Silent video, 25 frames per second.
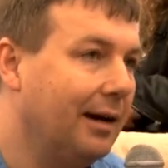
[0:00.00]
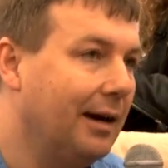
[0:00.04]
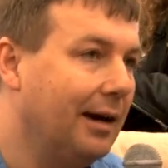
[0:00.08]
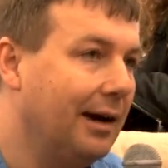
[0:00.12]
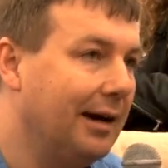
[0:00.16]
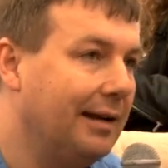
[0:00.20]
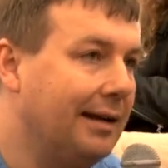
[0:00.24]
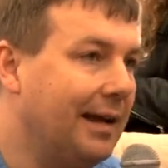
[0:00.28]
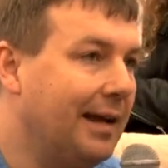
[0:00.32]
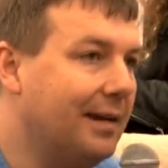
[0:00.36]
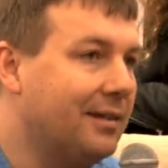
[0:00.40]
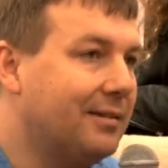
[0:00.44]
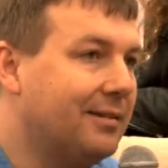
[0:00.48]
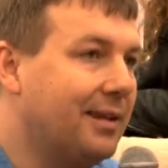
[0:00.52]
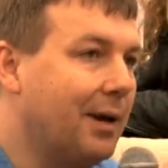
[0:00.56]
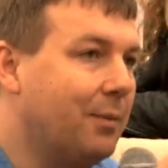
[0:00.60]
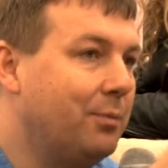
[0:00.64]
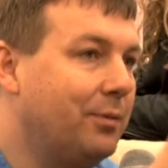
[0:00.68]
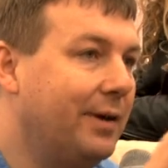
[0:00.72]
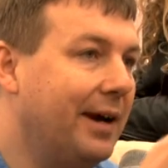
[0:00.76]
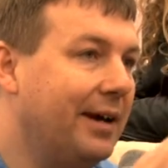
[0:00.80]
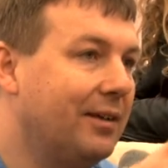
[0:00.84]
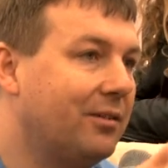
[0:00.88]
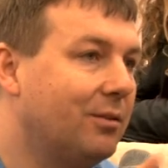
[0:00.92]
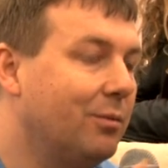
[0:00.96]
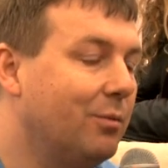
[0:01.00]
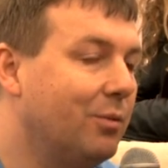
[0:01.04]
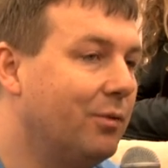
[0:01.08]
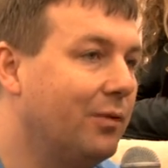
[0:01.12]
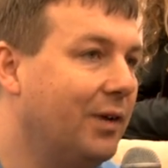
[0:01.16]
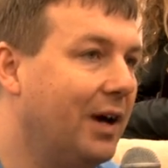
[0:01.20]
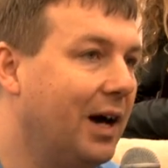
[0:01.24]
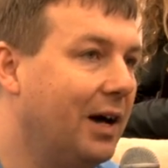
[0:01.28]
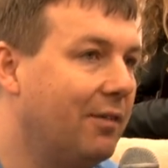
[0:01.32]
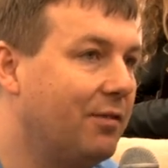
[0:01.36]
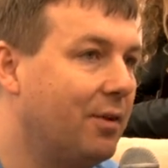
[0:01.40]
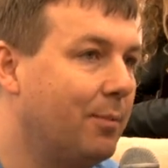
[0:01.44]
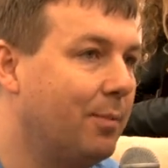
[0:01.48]
And then separates them
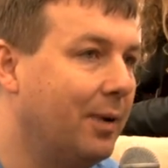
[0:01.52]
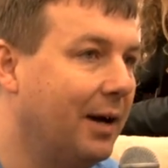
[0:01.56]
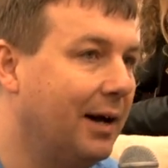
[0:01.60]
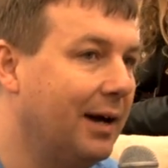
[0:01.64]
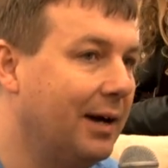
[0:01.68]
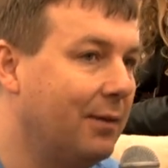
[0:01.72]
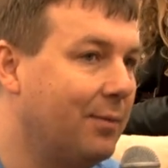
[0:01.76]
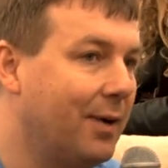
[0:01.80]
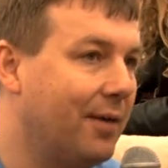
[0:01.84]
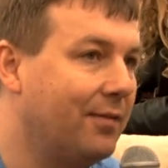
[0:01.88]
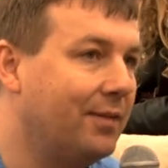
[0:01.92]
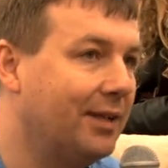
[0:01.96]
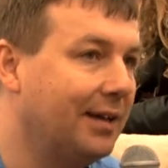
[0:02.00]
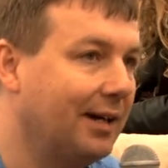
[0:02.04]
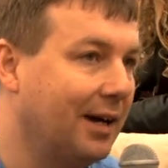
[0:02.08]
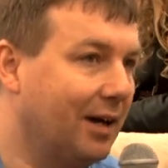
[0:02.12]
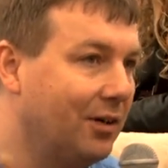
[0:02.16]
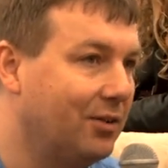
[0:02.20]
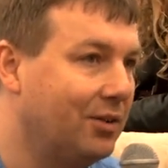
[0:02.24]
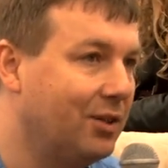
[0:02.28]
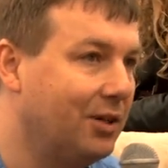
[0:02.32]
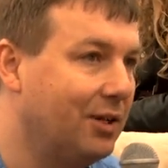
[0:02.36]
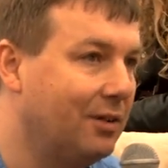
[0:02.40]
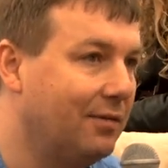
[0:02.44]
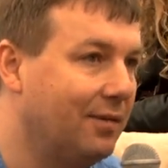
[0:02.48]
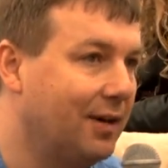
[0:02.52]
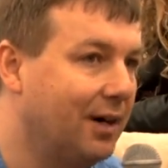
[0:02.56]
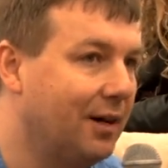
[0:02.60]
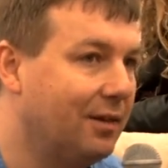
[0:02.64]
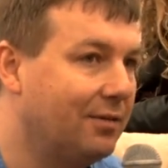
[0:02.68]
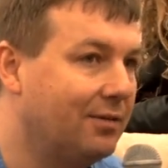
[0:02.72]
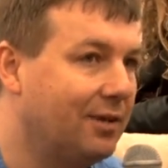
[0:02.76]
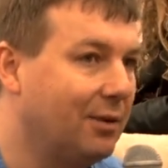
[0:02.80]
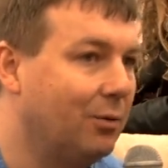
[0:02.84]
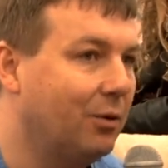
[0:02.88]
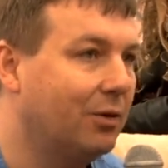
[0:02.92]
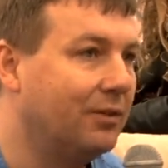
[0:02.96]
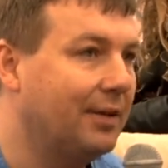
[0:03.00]
further by whether they go to
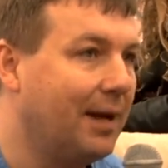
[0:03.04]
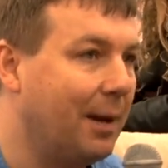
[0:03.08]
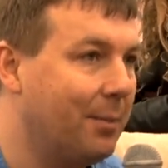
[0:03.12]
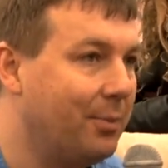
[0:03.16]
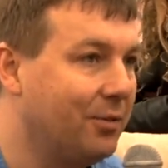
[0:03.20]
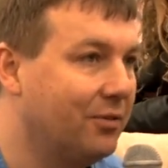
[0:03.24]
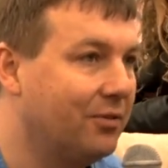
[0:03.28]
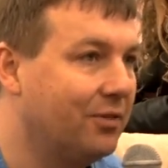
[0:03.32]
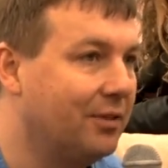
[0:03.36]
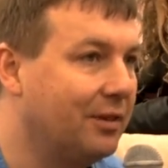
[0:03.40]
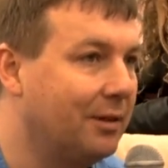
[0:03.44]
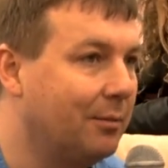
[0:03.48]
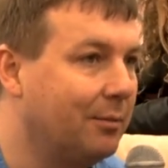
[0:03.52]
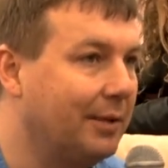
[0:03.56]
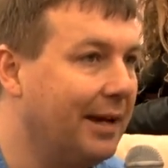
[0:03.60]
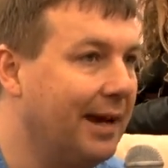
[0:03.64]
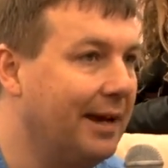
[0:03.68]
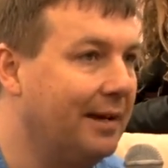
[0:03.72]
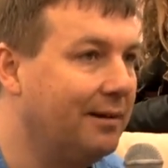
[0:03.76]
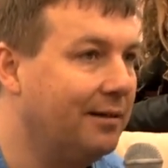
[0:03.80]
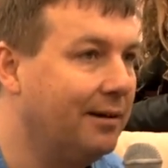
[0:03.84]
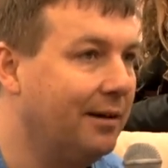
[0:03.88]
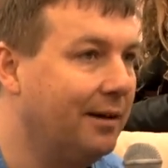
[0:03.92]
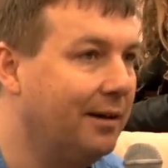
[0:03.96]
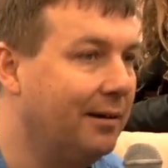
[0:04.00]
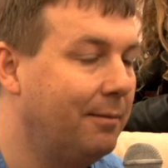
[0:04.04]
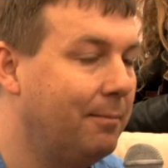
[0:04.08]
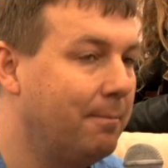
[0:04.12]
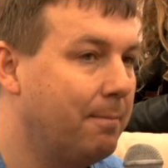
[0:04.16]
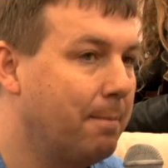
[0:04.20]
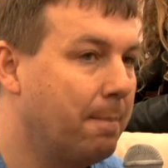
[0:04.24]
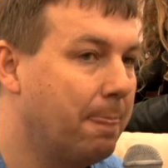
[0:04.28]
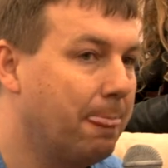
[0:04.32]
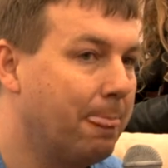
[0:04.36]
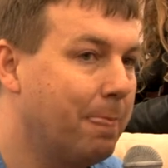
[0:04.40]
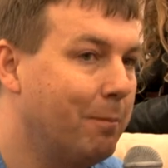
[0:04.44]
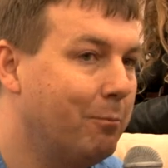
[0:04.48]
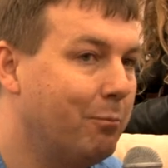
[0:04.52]
university, what happens to them later.
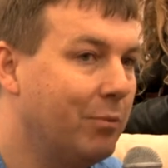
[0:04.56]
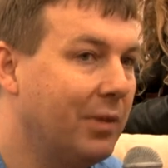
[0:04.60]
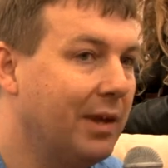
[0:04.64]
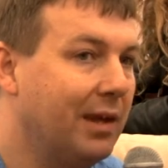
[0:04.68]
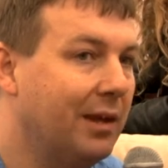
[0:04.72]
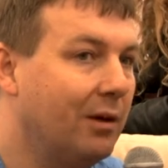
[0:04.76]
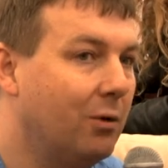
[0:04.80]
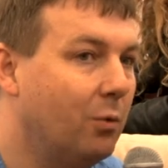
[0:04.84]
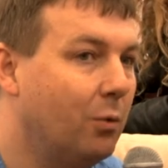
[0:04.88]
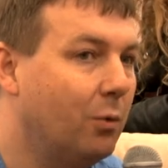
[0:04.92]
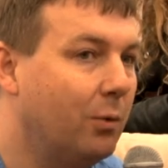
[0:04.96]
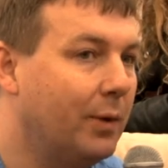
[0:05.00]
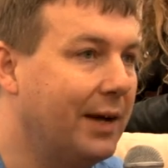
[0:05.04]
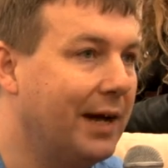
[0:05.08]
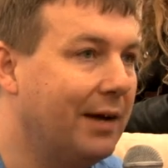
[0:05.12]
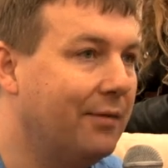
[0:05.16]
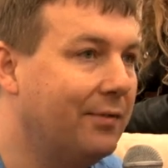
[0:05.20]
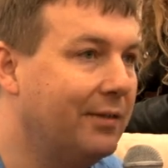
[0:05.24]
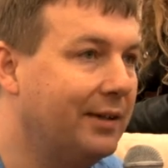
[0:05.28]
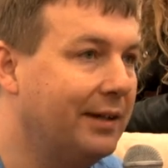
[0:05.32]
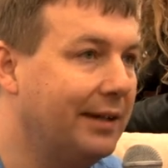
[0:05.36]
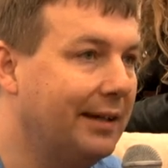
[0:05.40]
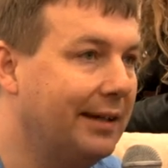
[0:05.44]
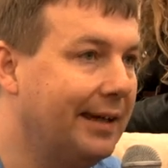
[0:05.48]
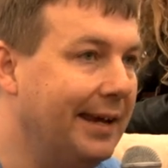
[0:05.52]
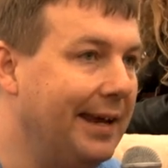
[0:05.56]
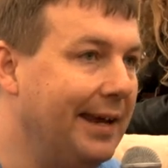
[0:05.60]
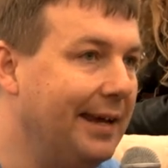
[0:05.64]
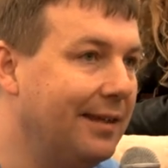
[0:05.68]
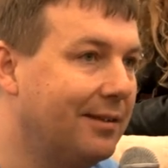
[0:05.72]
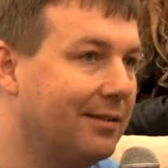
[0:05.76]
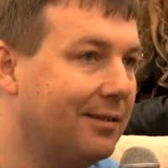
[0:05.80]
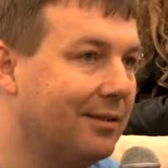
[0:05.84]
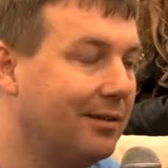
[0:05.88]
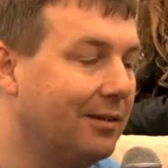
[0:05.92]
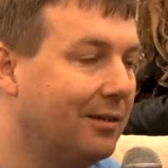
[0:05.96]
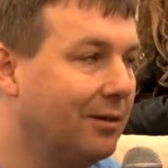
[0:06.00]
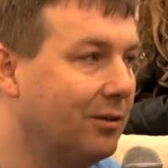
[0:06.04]
We have an
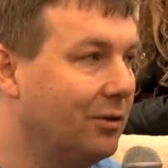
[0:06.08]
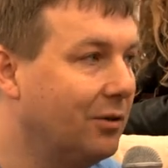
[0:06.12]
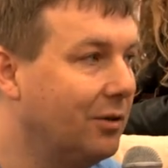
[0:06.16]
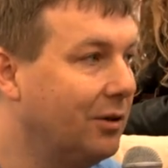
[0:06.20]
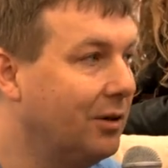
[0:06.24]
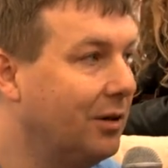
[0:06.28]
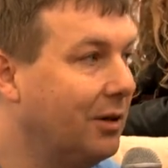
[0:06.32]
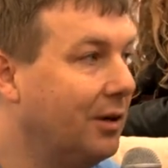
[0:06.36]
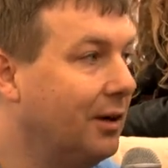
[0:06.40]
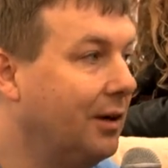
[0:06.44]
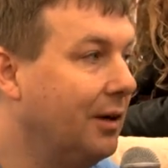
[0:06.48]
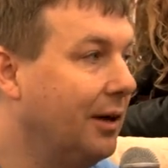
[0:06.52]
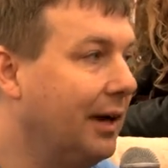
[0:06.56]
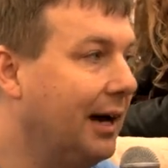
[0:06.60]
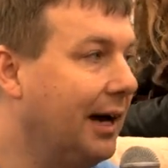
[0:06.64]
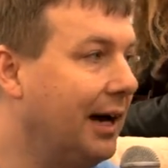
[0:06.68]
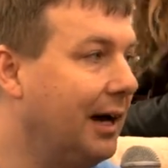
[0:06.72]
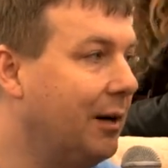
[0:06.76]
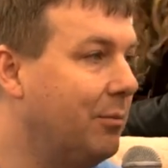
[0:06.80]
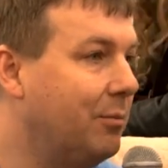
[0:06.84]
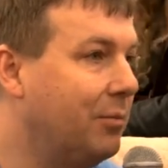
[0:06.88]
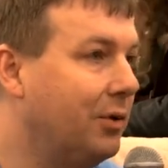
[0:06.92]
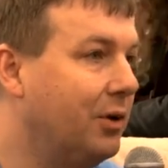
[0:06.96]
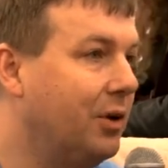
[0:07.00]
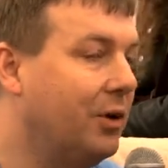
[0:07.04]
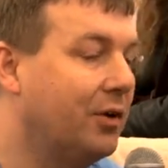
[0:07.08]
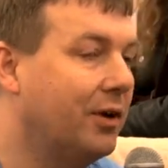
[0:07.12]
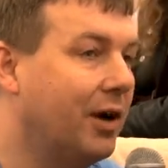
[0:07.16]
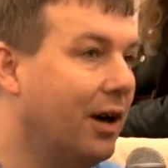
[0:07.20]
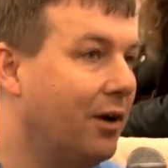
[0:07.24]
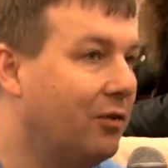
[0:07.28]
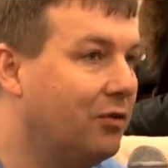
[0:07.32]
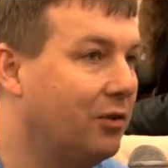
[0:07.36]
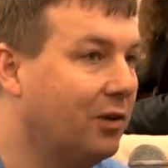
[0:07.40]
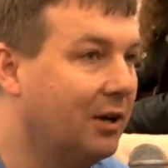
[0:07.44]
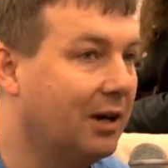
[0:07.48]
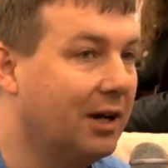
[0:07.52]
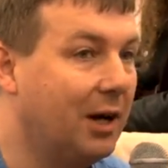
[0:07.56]
elite who go
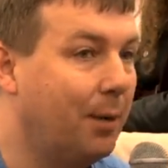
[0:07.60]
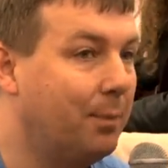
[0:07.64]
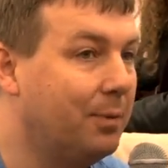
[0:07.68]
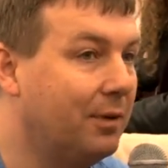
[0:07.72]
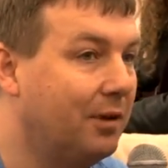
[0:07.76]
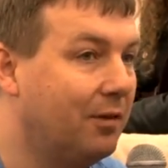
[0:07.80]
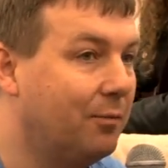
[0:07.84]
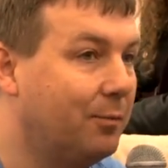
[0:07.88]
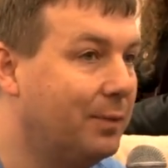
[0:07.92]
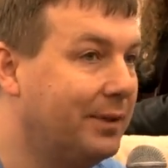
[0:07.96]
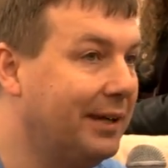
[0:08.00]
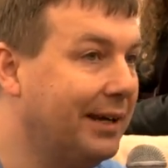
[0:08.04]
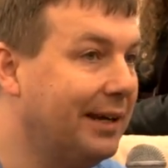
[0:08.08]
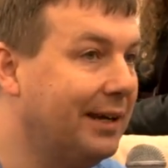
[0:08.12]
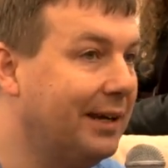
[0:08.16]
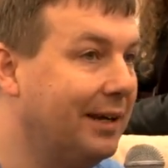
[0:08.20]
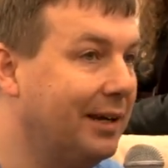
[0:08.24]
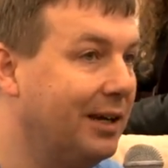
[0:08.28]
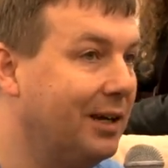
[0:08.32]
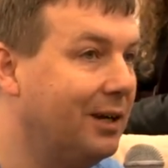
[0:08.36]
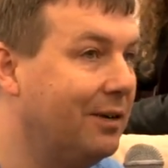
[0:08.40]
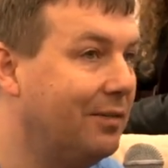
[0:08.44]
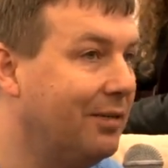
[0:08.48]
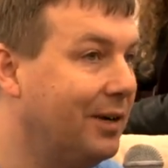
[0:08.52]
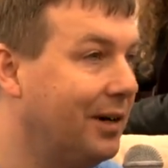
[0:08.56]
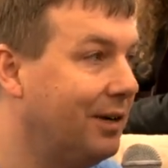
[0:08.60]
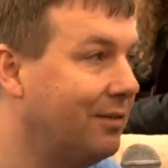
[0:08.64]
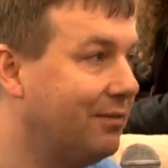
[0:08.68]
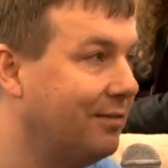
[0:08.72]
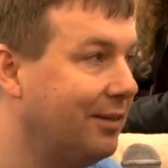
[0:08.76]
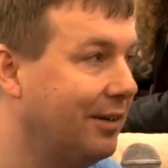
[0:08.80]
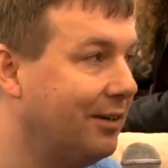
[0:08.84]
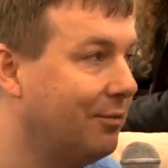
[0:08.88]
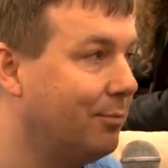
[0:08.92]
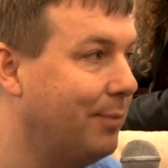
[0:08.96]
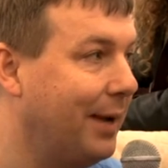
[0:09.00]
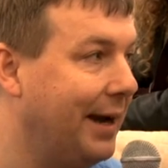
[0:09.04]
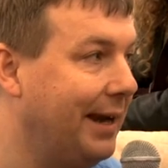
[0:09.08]
to a couple of particular
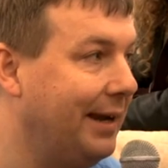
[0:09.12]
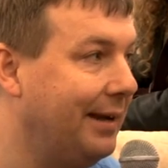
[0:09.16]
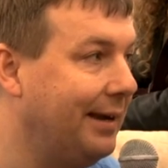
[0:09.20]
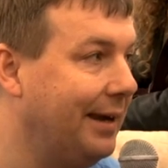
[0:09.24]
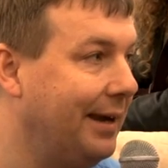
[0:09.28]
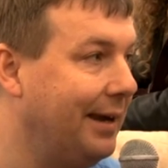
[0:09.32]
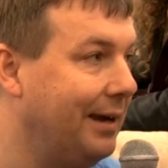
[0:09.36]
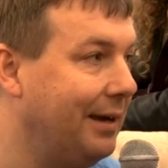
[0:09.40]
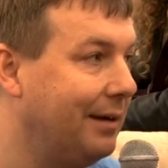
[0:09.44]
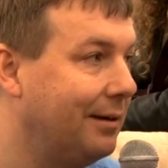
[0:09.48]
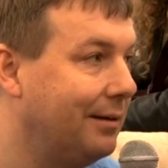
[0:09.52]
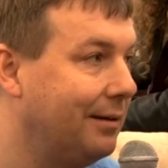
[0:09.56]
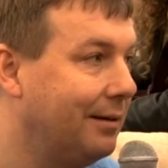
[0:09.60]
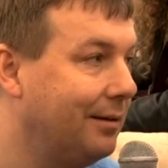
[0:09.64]
universities mainly.